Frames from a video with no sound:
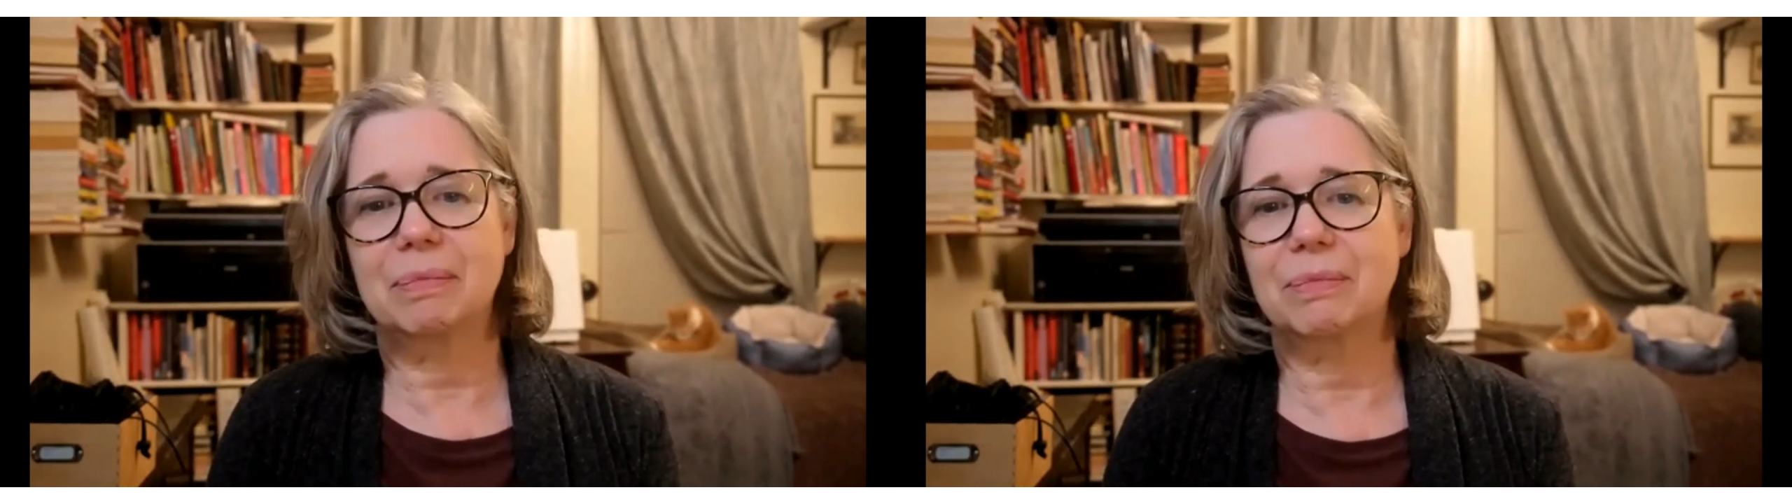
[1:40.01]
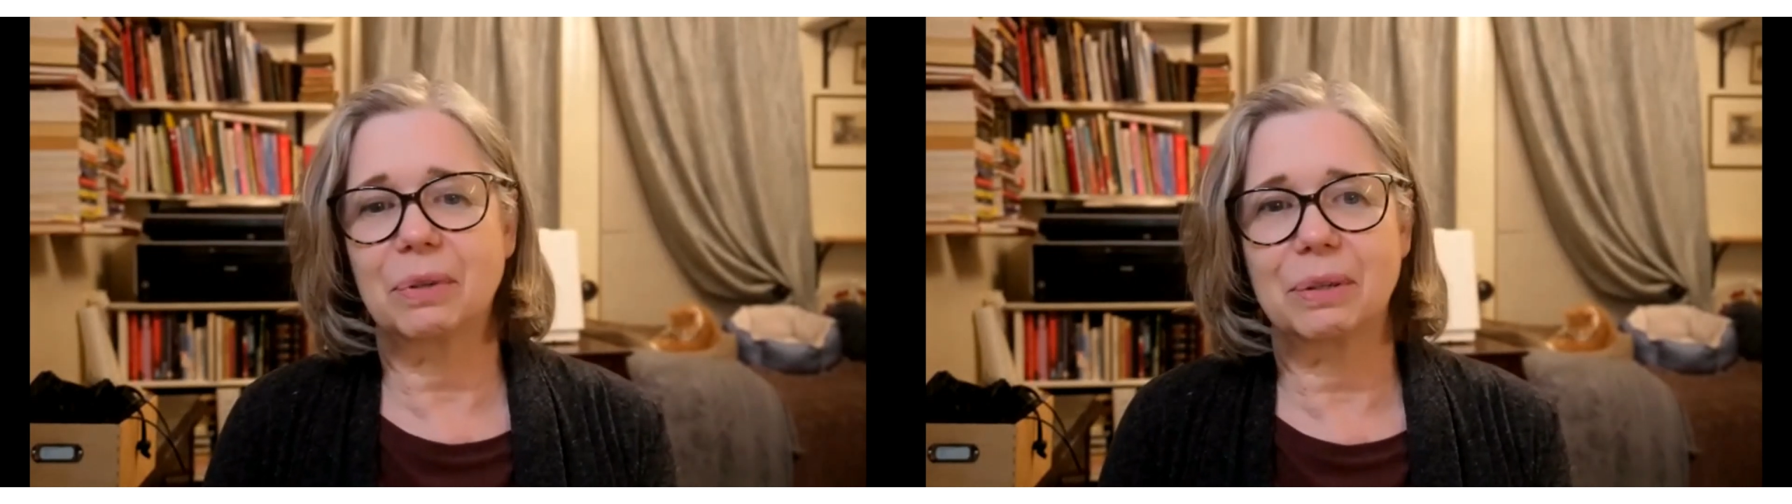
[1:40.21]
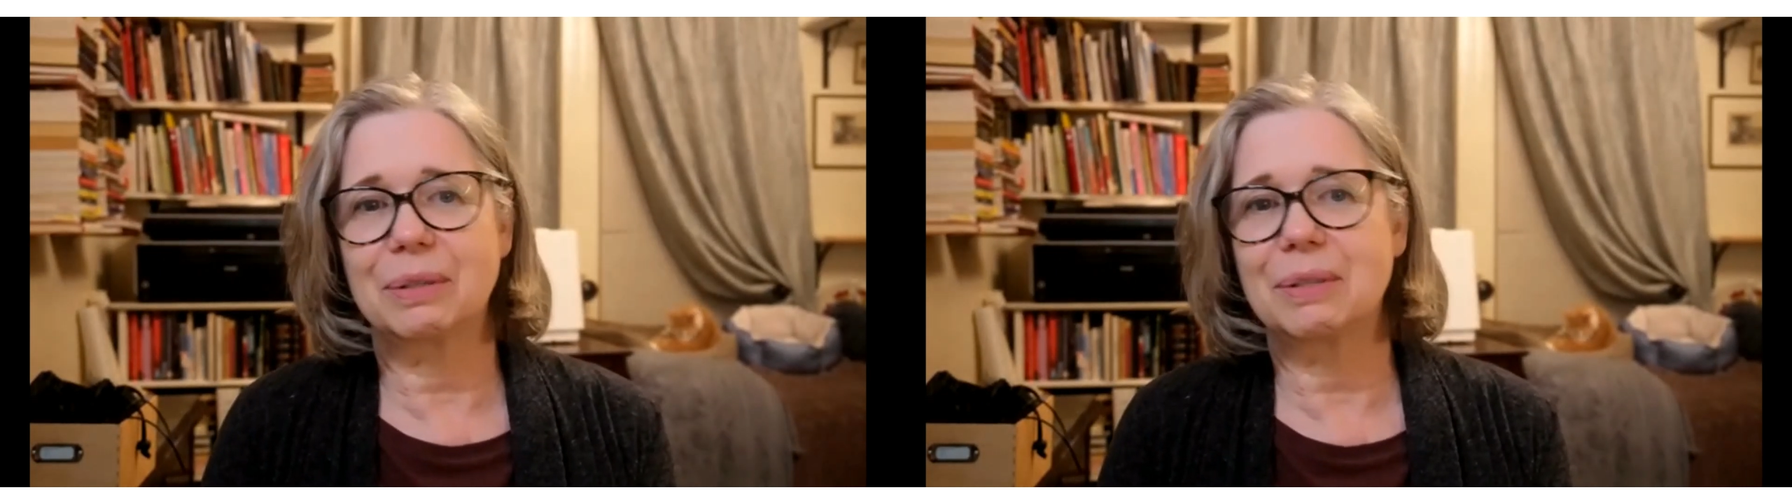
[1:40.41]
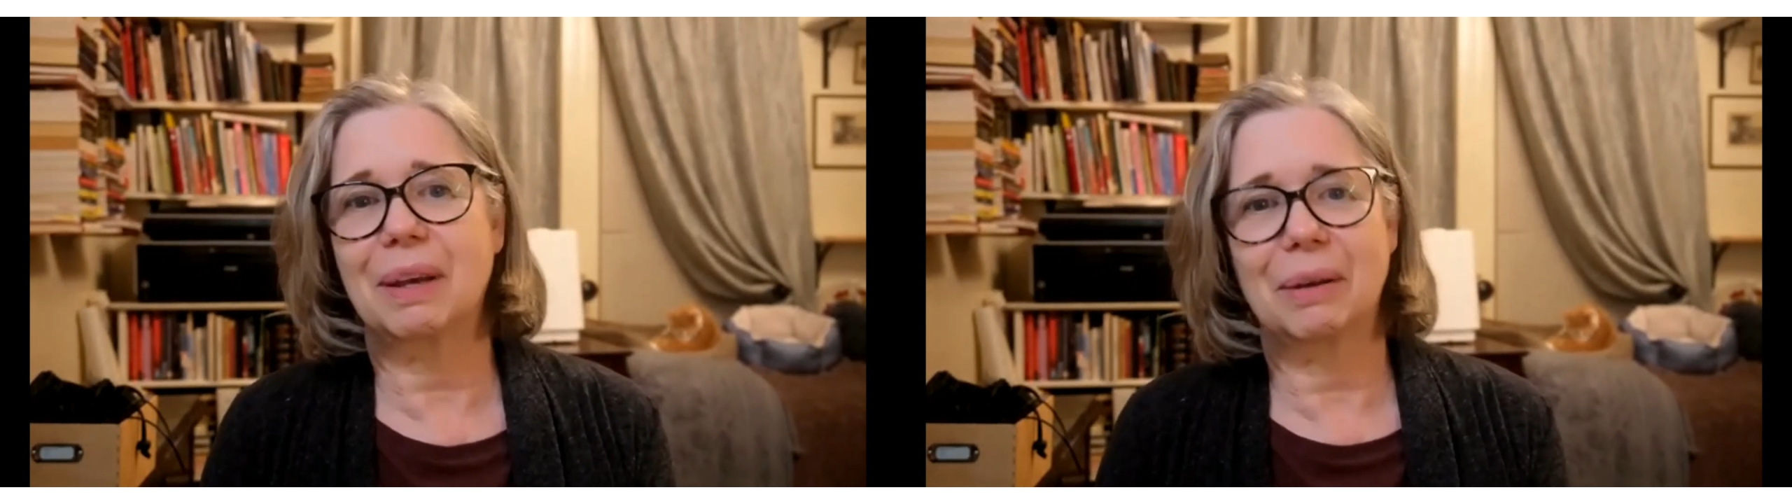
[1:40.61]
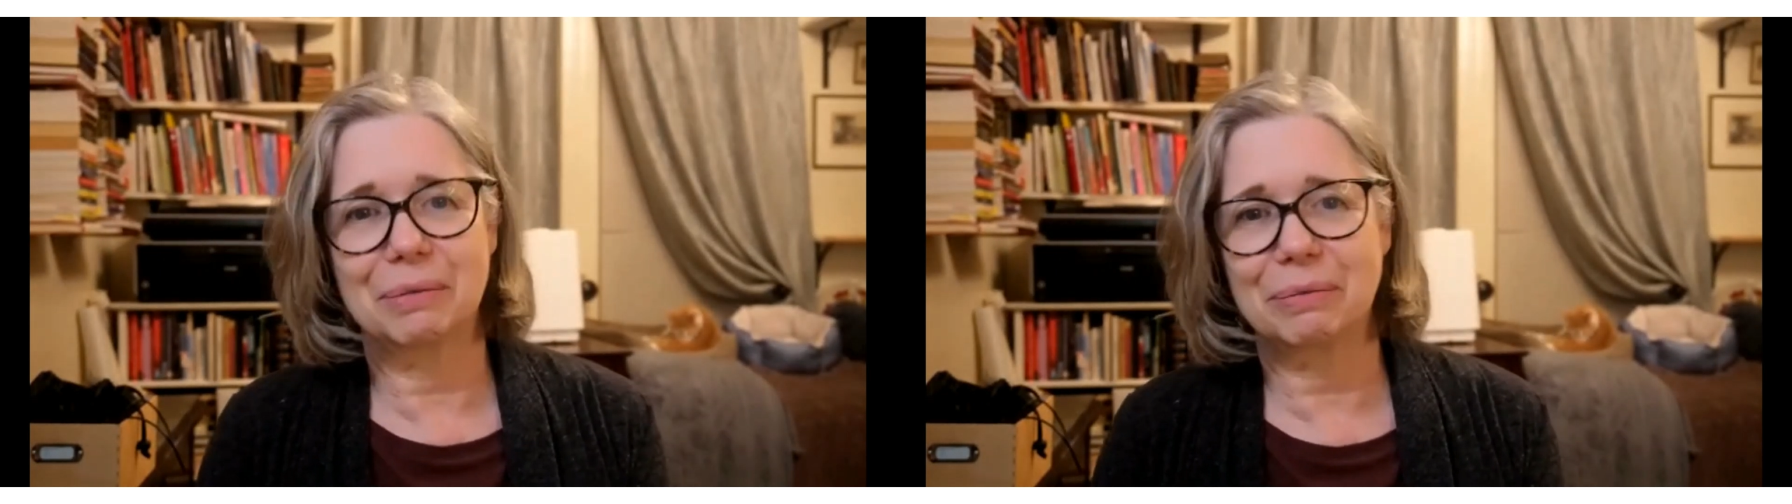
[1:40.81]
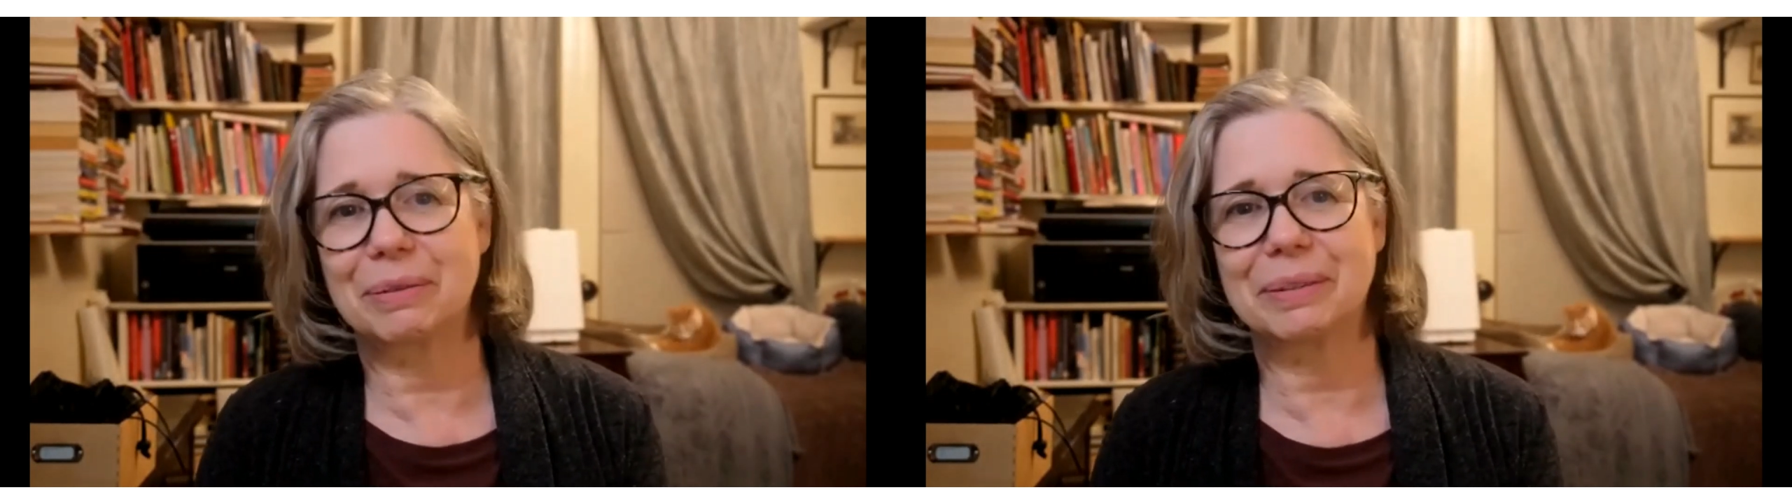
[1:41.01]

for herself.